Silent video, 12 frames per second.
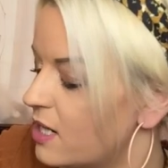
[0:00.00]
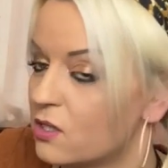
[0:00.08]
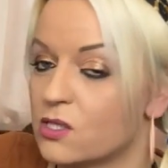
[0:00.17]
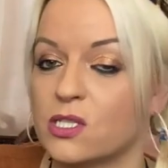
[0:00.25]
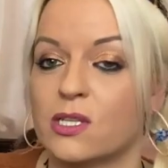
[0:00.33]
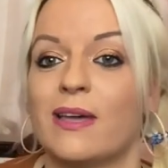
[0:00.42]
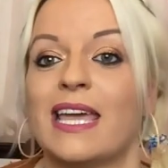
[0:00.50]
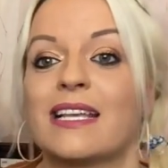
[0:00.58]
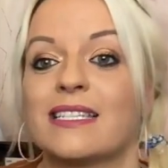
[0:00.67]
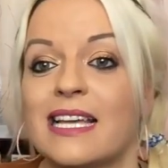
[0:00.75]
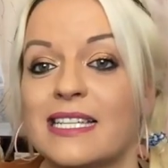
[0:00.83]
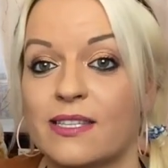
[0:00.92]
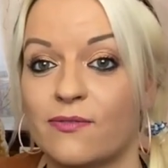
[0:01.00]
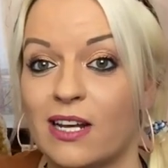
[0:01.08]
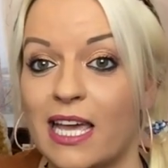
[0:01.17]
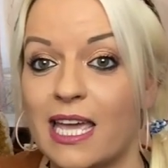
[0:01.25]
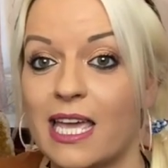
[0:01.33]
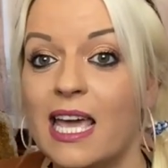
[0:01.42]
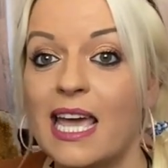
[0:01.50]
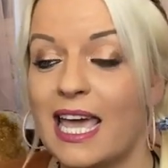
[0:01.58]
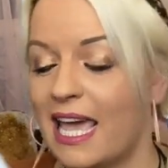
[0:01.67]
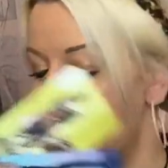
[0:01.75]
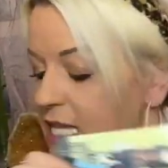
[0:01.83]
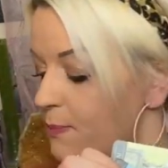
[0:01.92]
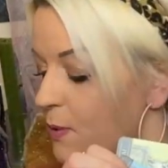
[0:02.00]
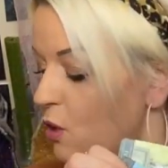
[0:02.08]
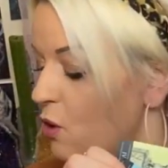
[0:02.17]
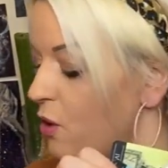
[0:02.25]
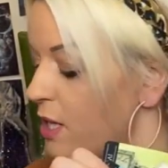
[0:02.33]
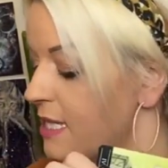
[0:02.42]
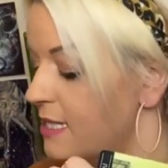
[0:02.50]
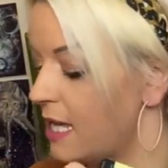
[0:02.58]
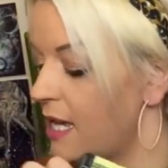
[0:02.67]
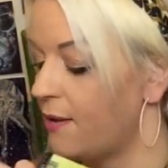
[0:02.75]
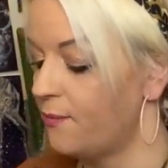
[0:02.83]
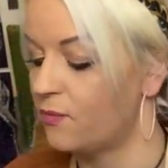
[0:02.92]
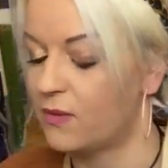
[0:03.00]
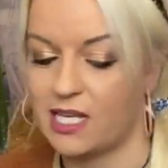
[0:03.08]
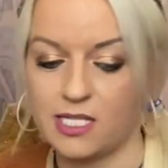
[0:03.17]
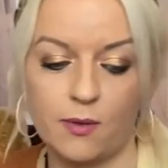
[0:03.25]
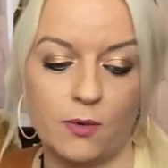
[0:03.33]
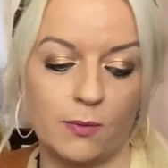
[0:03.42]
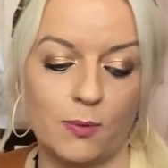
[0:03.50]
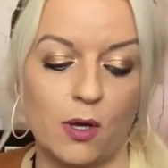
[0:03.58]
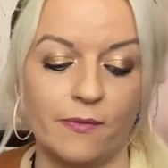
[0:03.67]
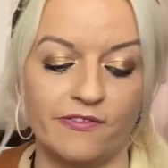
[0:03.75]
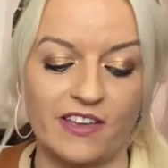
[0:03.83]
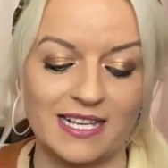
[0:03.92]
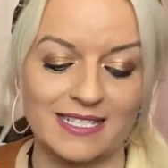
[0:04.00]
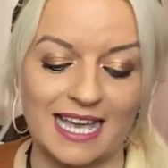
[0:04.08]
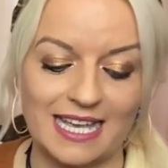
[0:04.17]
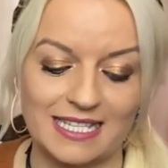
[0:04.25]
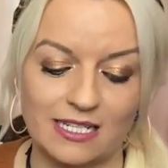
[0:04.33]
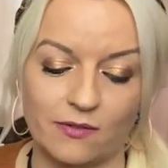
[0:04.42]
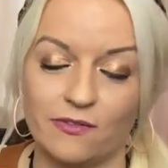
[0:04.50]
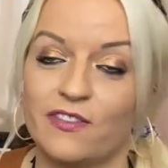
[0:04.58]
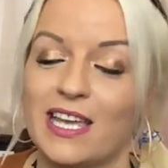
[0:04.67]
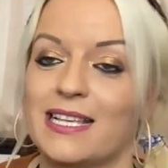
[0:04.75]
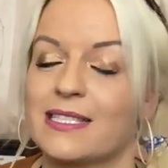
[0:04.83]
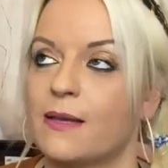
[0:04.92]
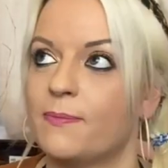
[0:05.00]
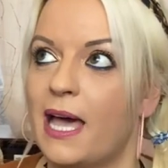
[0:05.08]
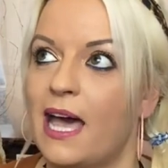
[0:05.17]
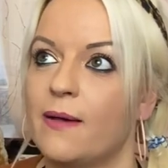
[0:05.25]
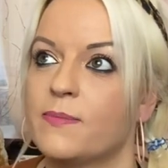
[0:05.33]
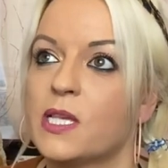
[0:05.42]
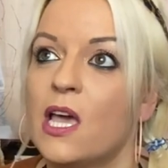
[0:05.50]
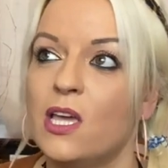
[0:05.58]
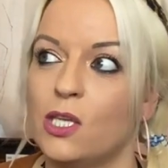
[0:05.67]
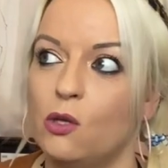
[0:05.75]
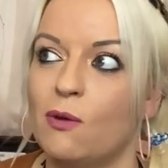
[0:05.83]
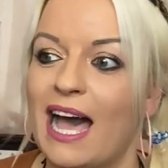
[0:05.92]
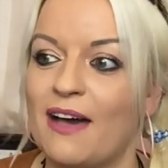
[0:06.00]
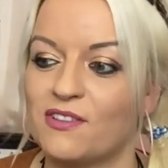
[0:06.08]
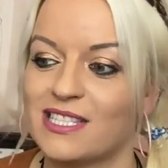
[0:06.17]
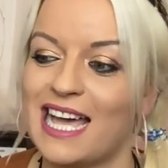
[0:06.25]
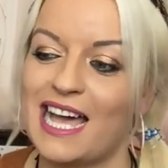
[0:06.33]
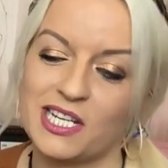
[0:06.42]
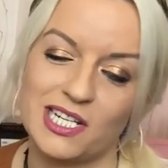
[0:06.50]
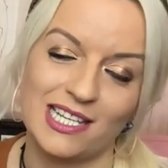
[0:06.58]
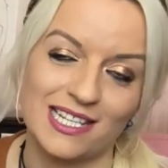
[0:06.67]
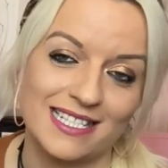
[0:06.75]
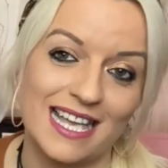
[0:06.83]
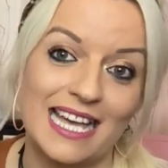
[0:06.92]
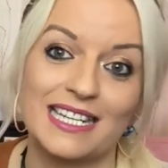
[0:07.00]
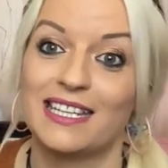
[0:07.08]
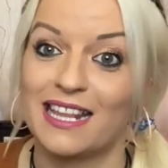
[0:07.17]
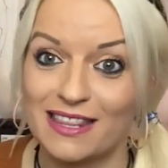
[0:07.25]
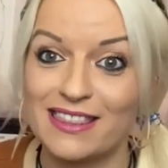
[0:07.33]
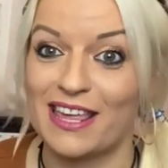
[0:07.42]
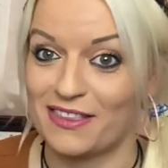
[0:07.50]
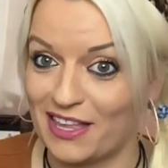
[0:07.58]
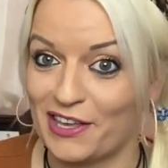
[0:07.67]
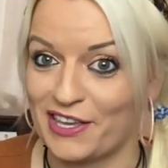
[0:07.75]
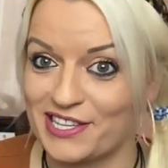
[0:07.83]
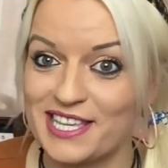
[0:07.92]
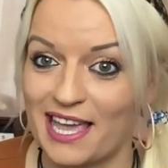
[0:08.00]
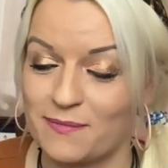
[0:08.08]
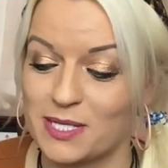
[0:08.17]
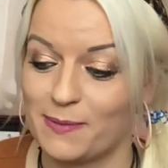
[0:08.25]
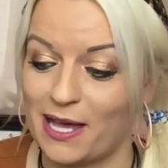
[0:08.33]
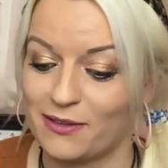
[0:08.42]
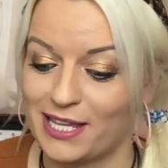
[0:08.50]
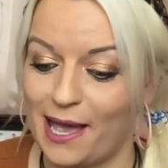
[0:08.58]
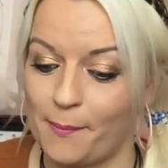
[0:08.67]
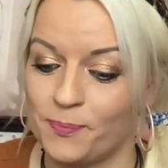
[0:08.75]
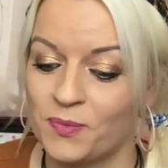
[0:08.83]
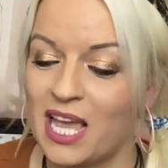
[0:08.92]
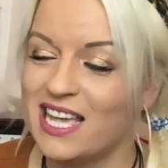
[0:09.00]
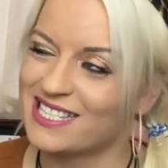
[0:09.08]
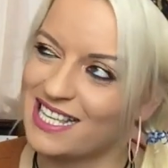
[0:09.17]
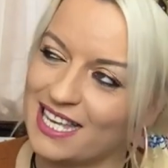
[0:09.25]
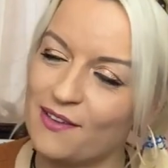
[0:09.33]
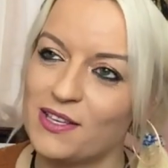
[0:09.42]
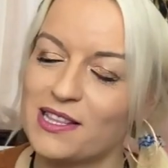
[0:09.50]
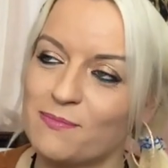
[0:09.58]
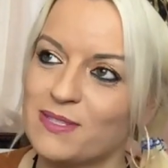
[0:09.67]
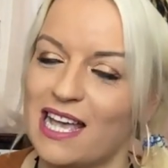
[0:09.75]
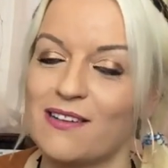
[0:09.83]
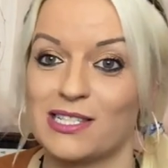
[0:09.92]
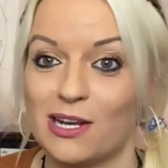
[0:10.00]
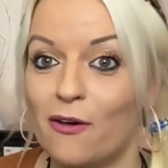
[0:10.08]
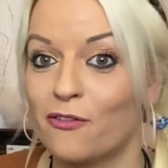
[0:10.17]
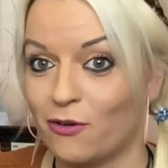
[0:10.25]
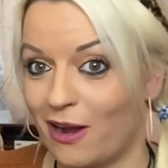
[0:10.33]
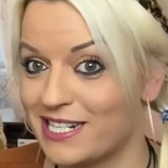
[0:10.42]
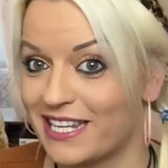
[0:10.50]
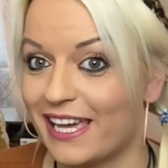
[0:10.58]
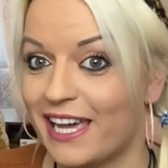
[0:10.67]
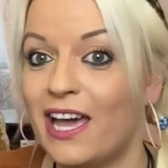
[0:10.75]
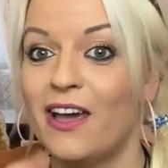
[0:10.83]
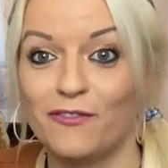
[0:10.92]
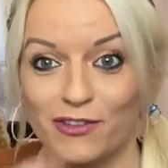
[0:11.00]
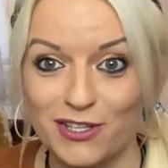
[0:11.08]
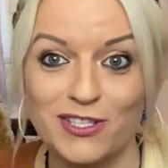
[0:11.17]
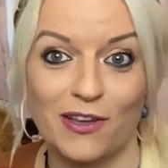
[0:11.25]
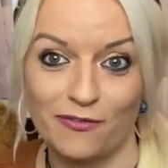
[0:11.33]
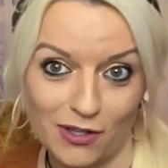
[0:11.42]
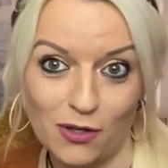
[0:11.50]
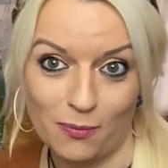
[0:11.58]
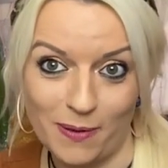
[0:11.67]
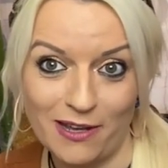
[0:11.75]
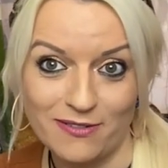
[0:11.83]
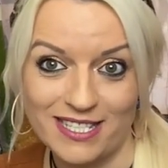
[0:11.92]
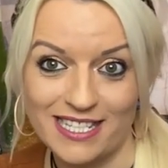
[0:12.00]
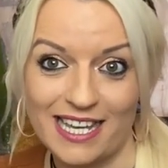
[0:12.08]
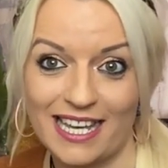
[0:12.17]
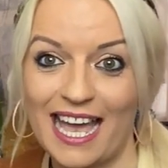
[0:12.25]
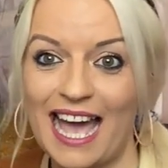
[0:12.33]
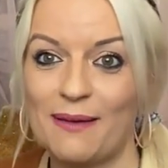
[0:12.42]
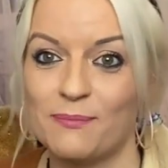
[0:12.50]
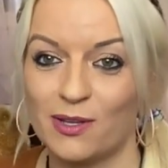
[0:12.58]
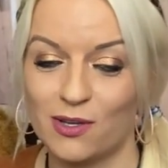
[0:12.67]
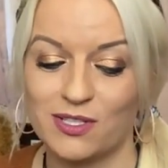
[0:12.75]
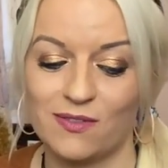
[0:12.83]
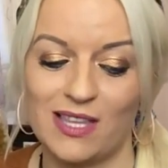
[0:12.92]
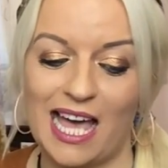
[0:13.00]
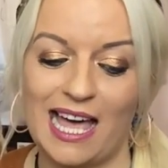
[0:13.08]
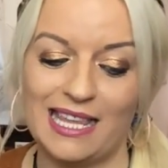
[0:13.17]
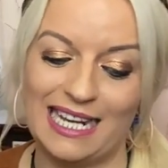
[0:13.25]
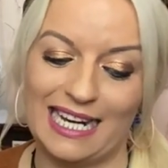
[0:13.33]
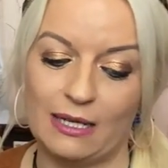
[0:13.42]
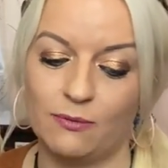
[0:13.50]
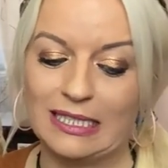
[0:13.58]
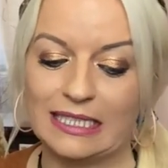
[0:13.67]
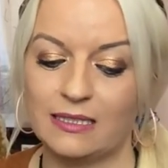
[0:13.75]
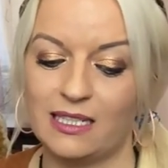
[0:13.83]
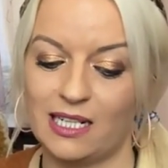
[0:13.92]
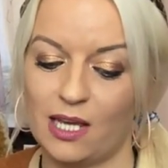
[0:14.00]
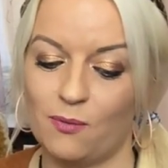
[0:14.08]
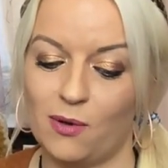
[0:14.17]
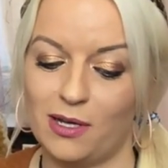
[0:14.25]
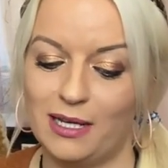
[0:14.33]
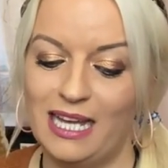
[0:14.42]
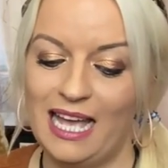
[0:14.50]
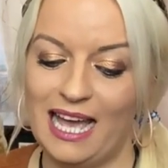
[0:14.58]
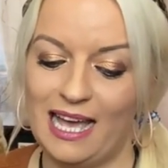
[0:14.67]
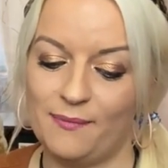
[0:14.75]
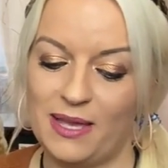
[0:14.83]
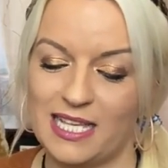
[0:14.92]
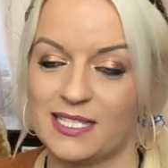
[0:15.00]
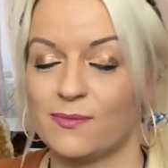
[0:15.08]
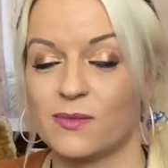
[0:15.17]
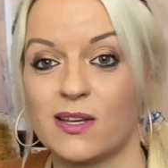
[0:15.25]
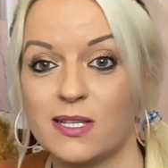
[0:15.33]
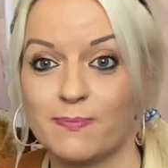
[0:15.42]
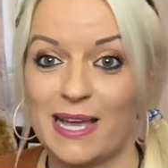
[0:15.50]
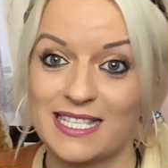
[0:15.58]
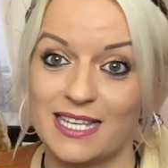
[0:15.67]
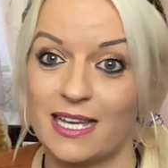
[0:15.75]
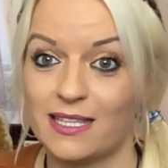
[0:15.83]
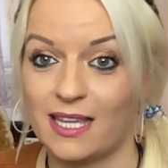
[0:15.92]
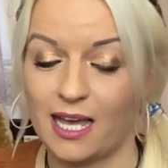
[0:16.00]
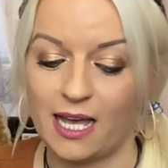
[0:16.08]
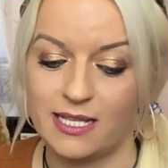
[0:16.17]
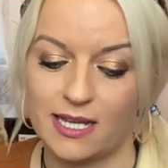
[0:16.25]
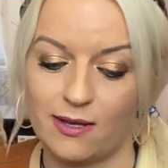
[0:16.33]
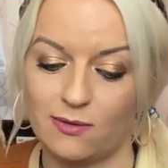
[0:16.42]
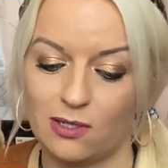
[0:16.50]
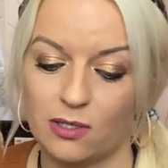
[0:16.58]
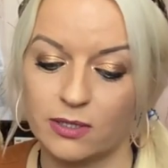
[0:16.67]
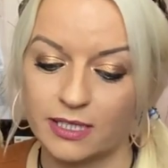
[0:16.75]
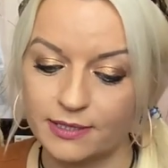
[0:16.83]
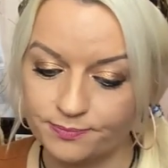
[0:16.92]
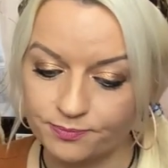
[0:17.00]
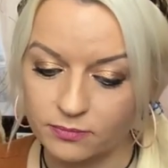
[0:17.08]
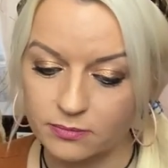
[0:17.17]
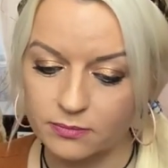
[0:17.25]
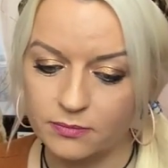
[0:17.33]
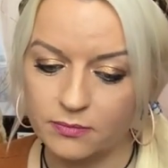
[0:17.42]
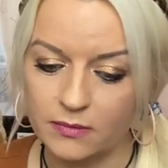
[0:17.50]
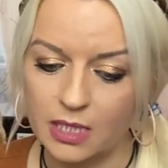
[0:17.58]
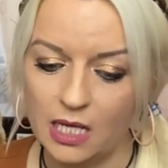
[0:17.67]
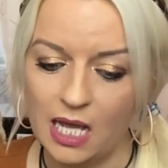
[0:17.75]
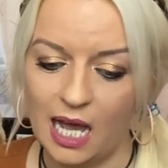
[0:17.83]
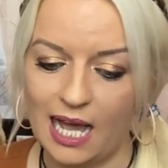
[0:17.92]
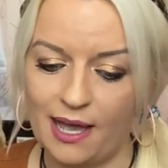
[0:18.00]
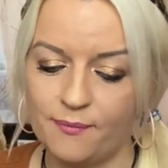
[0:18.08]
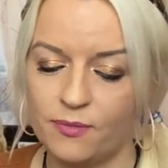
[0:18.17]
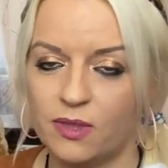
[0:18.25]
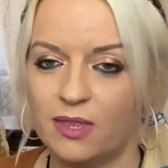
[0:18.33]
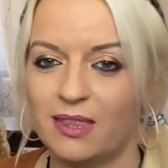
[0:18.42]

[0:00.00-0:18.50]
try not to do it excessively is because um, they don't want to become fixated on things that perhaps you haven't actually said and that they think it's aimed about them. So they're giving themselves a lot of credit for the stuff that you're posting. And because of that, they're like, well, you know what? Um, it's sometimes better that I don't look. Um,